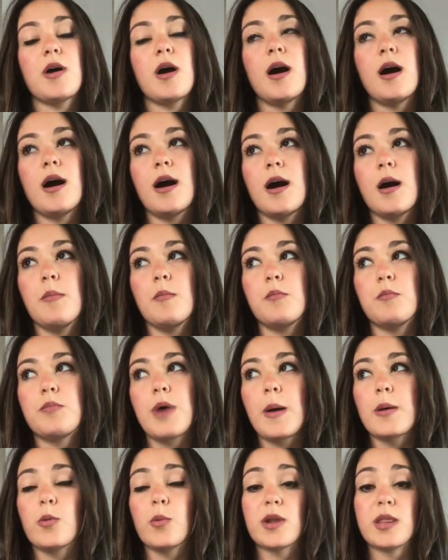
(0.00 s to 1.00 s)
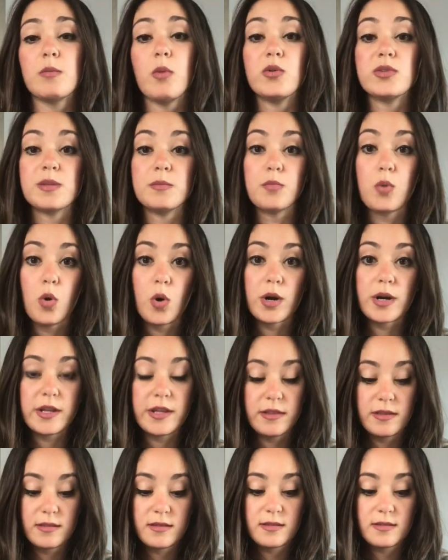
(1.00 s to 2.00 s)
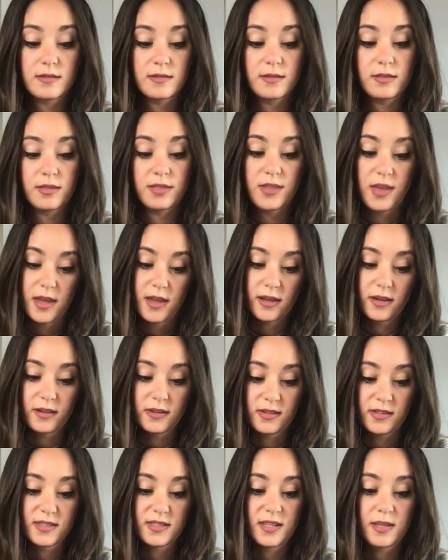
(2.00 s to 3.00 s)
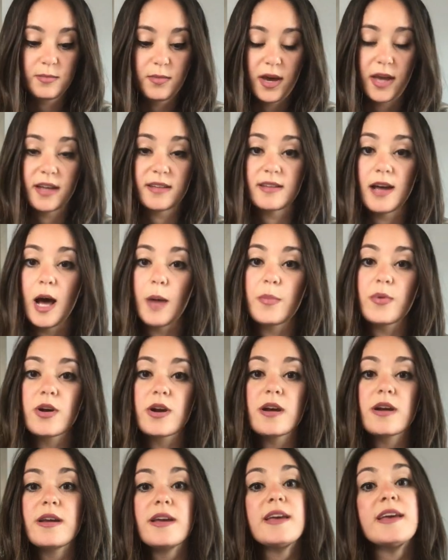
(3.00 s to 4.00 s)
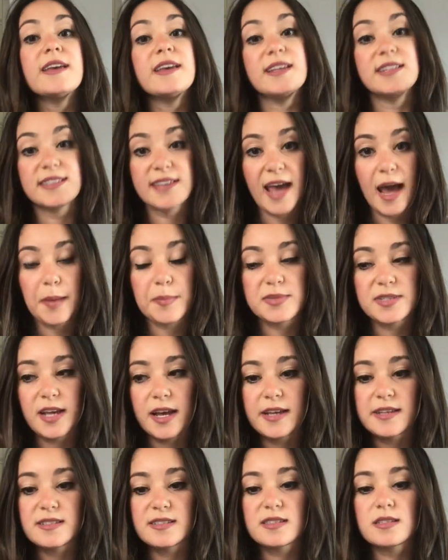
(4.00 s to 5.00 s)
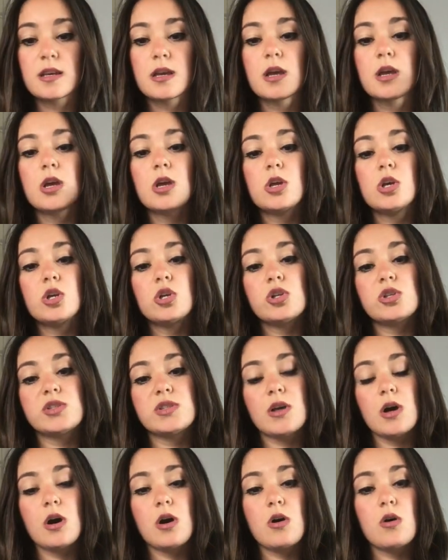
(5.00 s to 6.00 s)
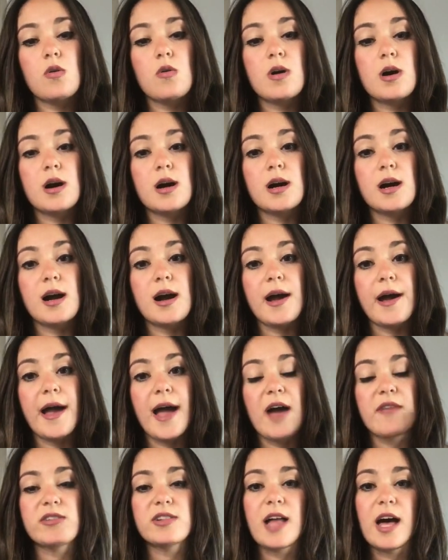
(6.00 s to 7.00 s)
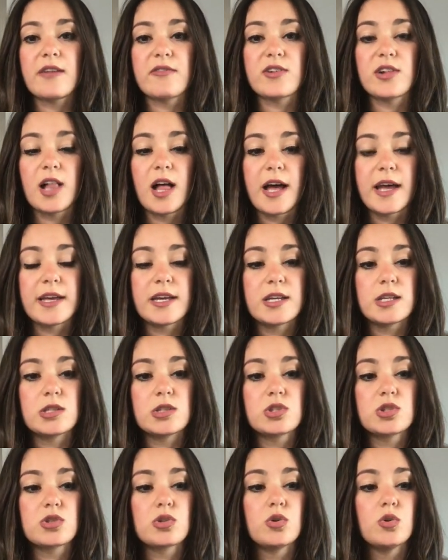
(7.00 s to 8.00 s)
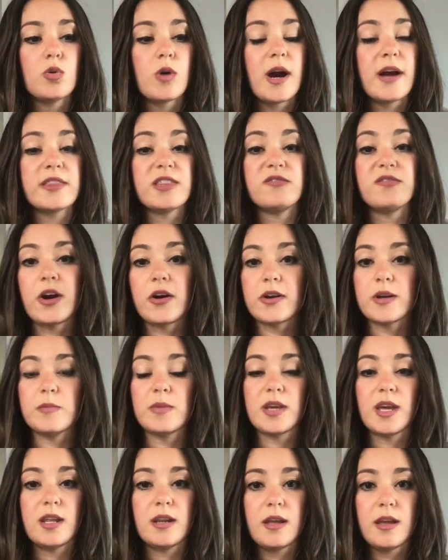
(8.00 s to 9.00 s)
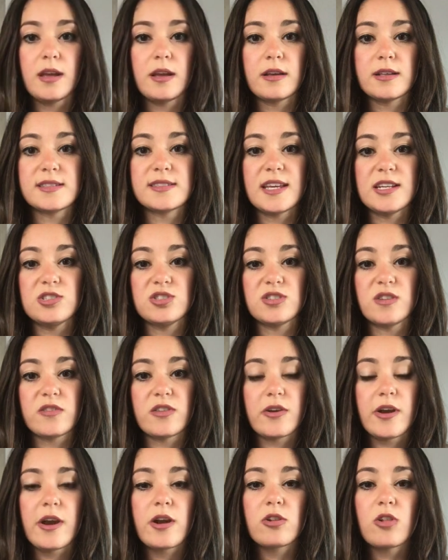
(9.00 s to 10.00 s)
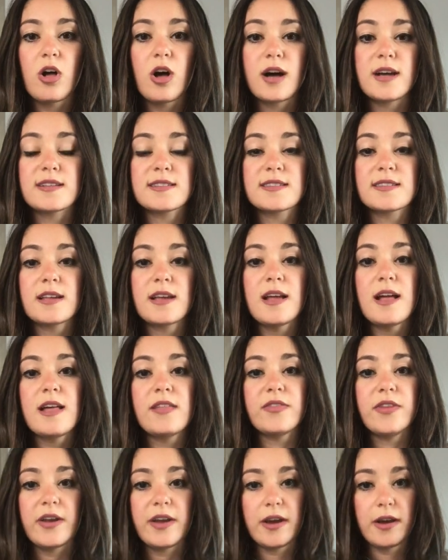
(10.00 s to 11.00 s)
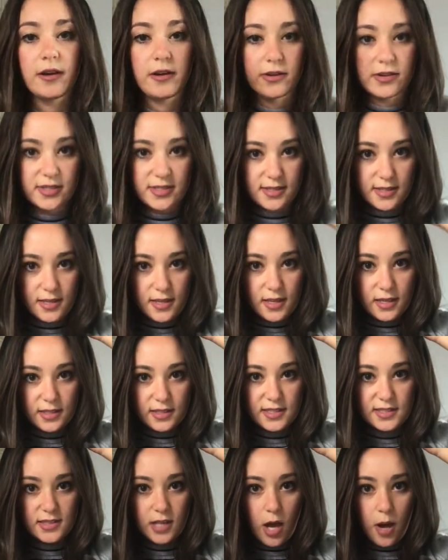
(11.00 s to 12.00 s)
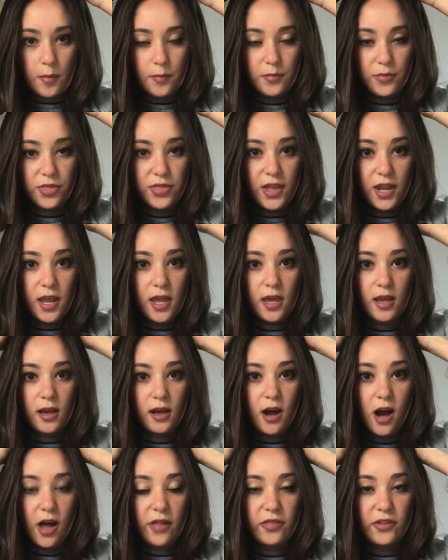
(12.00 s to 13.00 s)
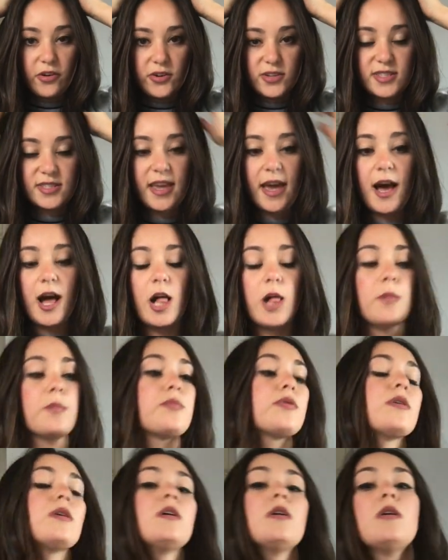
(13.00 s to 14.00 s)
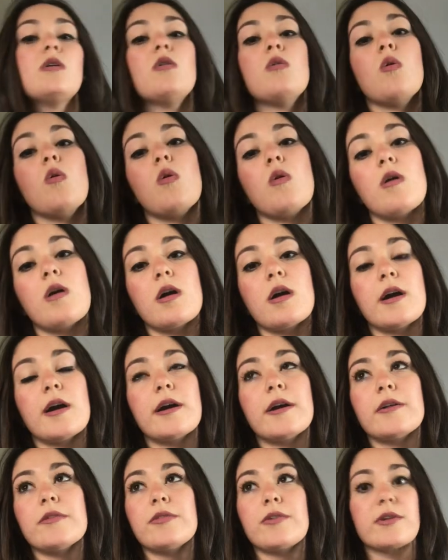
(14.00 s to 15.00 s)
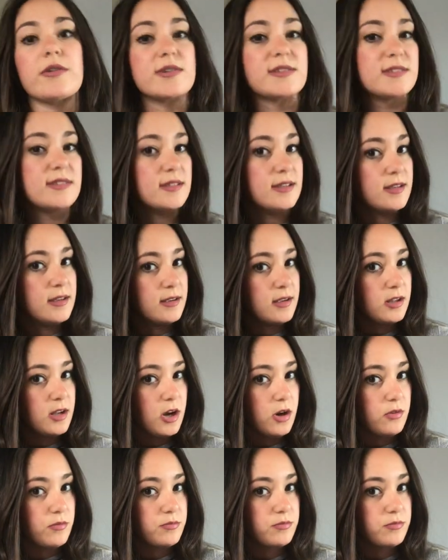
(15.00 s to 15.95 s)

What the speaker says: probably one of the most important things in buying a topper is cap size. So I have a lot of clients who are at the very beginning stages of their hair loss. They're seeing some thinning on their scalp, or they're seeing,